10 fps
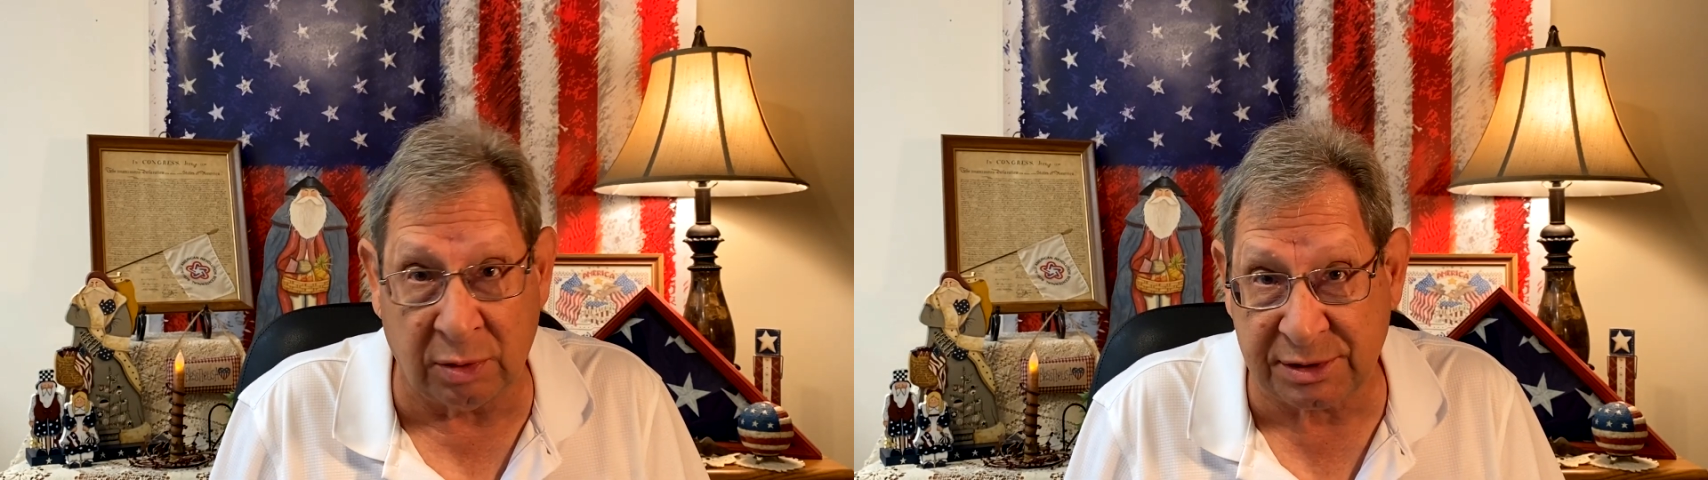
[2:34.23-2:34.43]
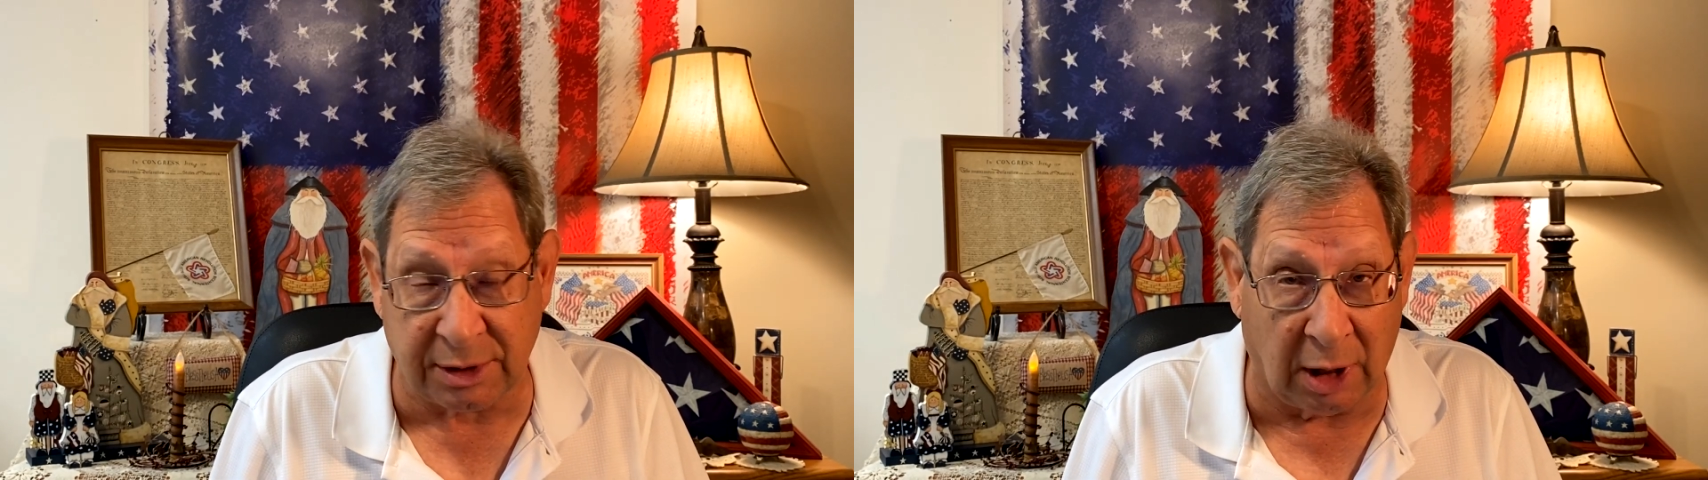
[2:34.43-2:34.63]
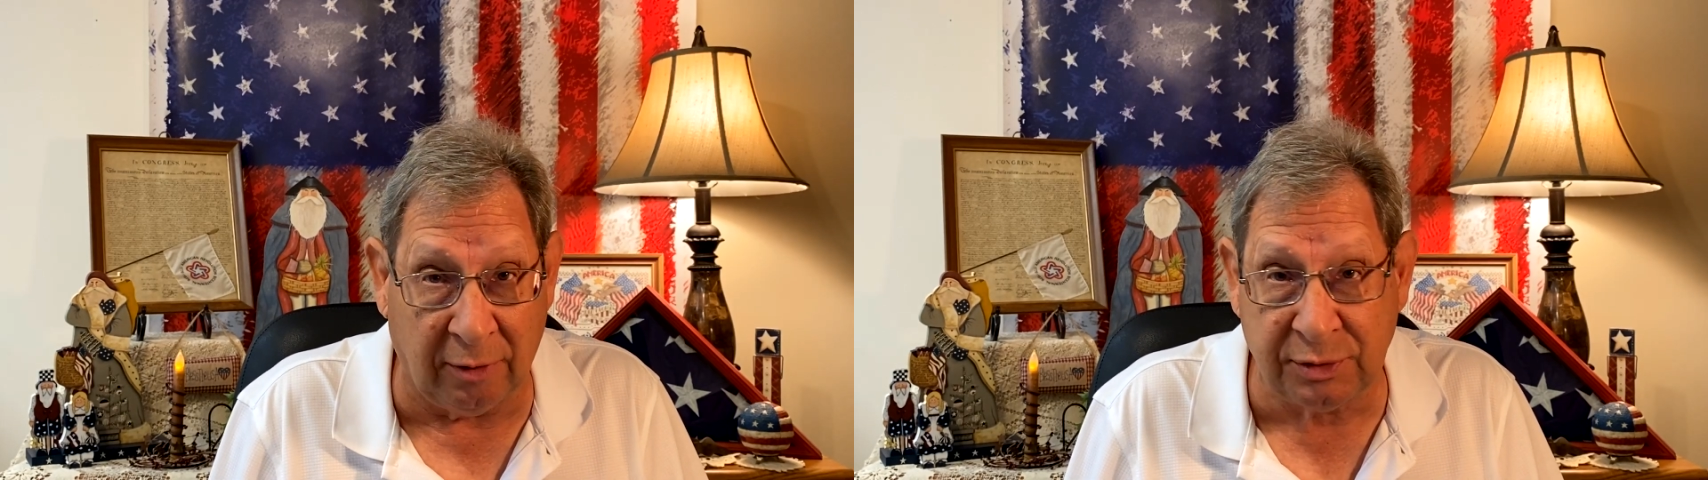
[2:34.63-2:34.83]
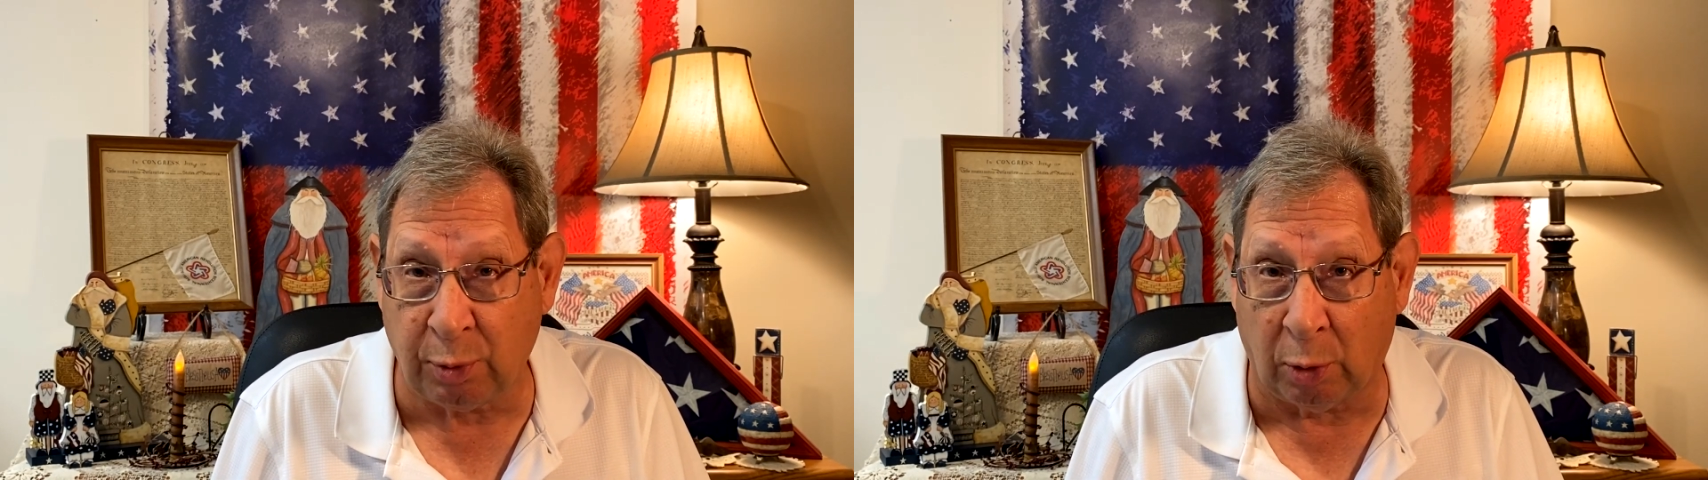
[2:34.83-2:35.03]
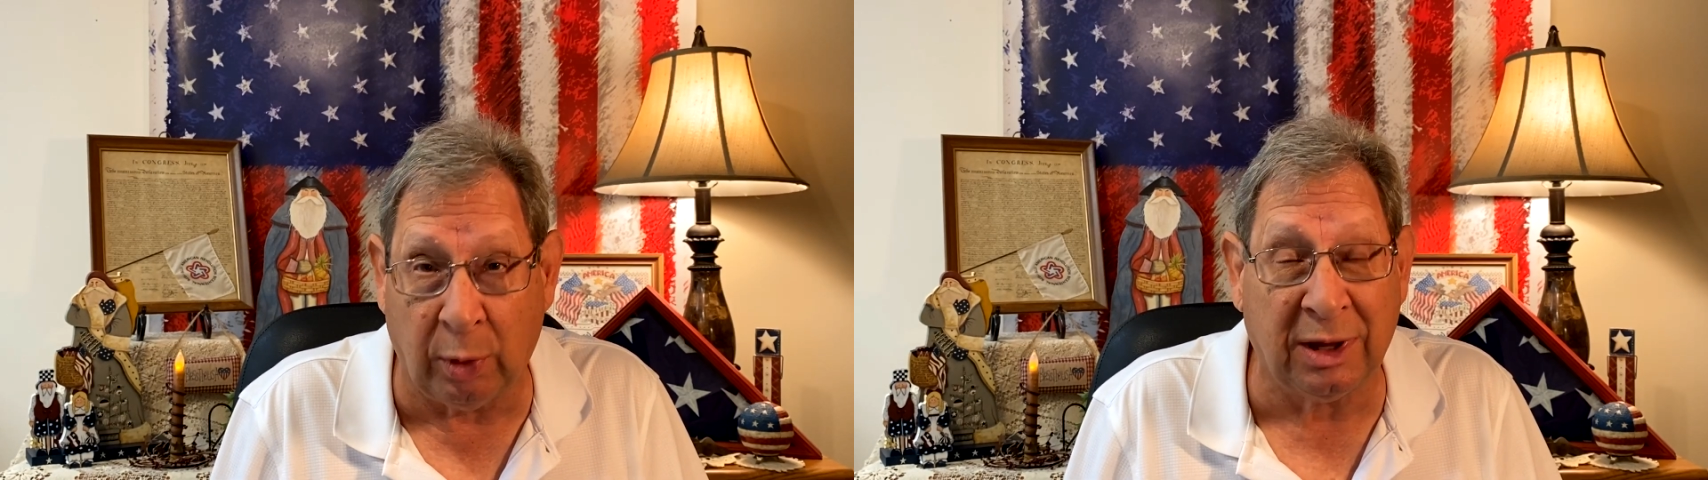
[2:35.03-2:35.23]
slaves, where
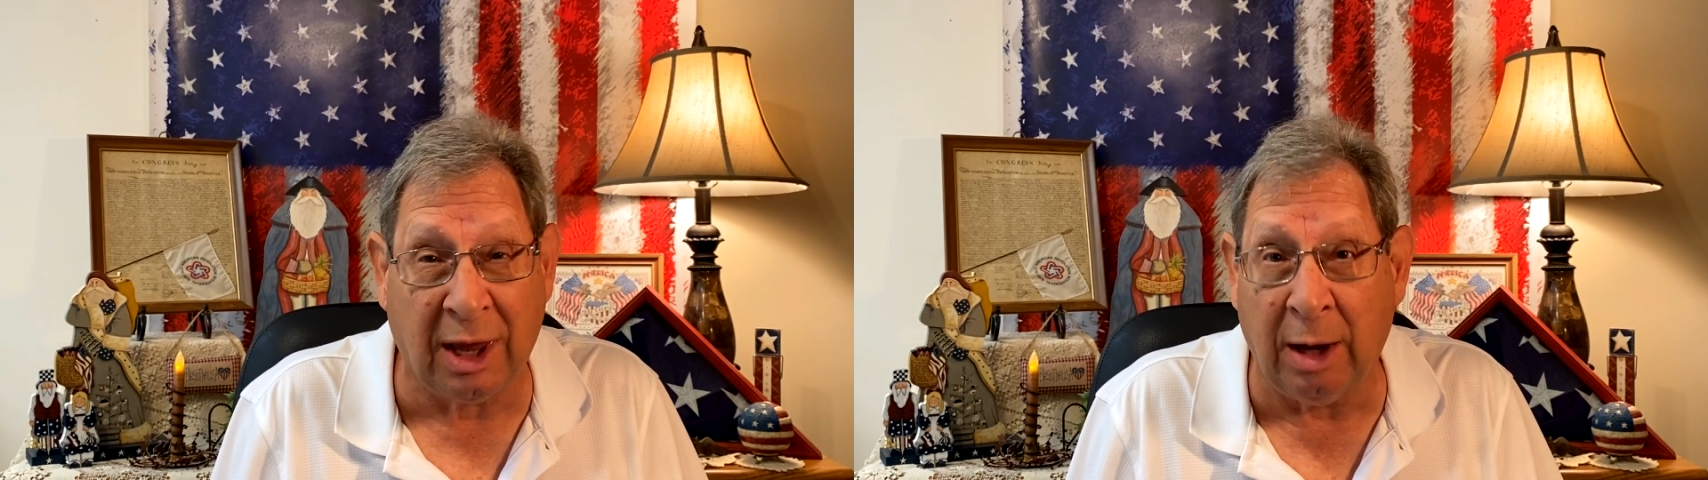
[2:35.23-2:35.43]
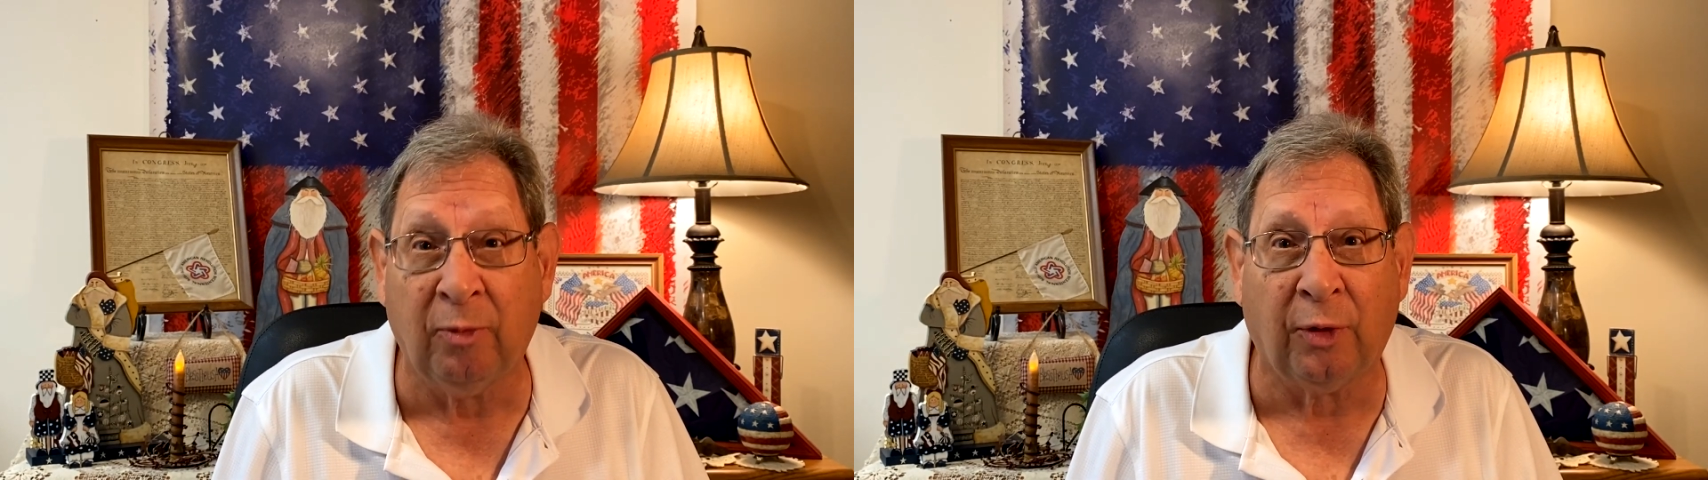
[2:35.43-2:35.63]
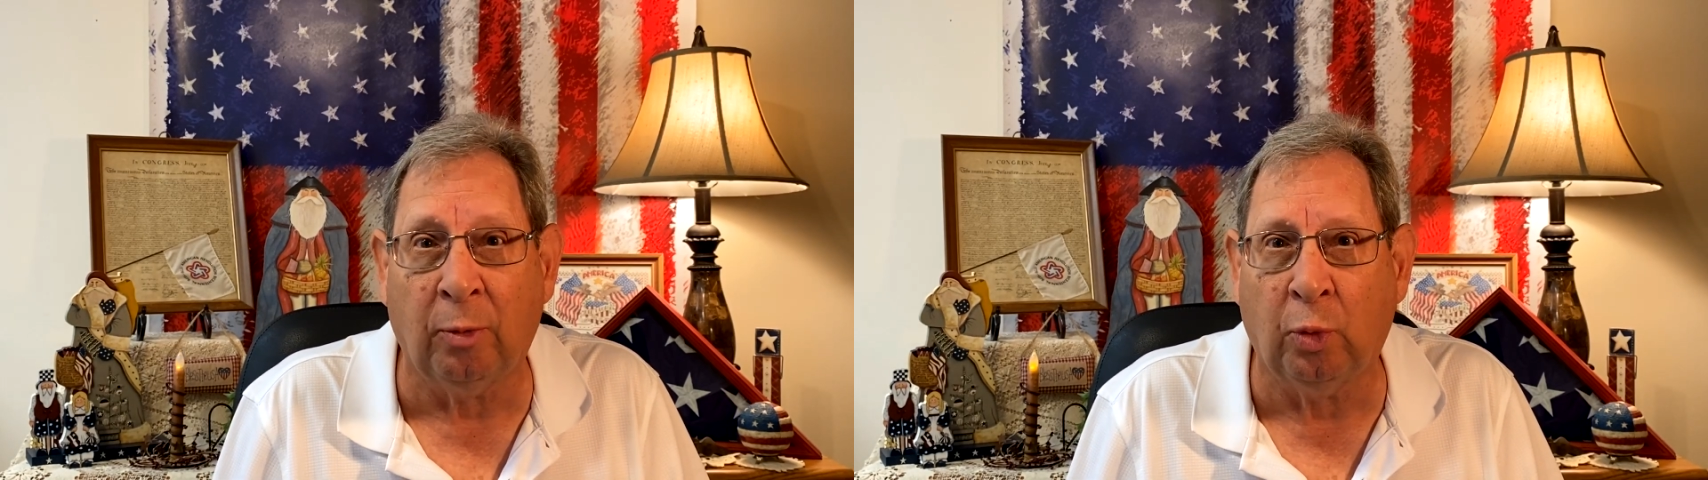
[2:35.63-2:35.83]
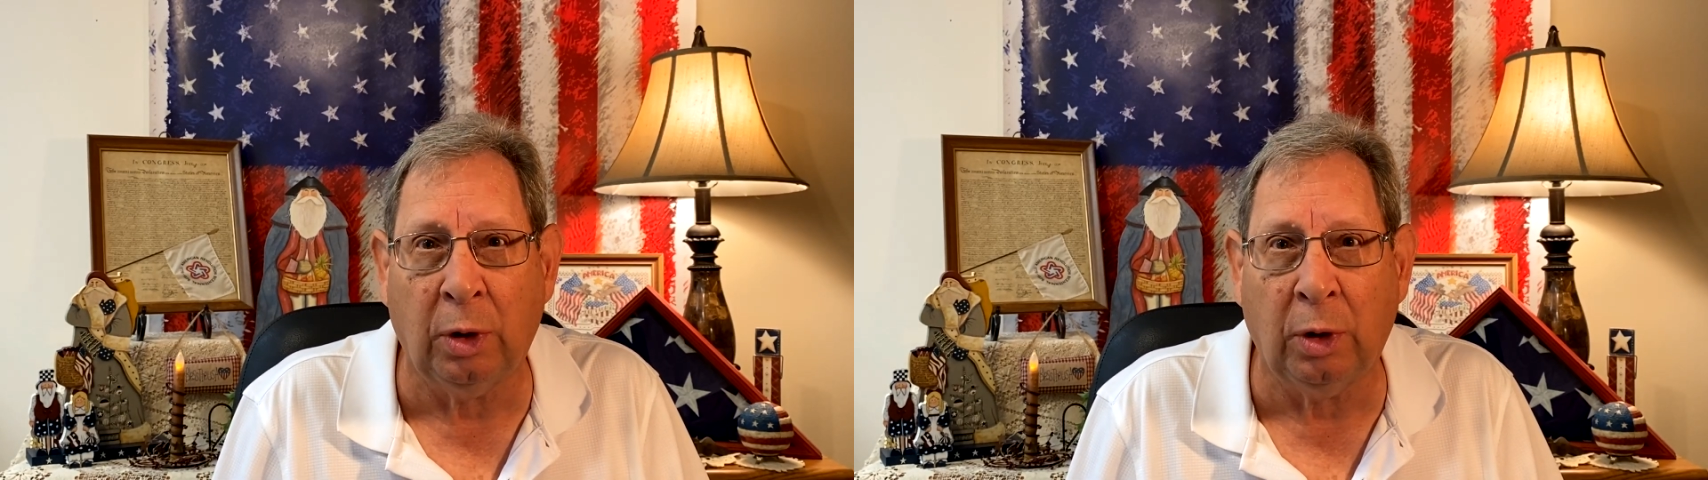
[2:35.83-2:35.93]
we came from,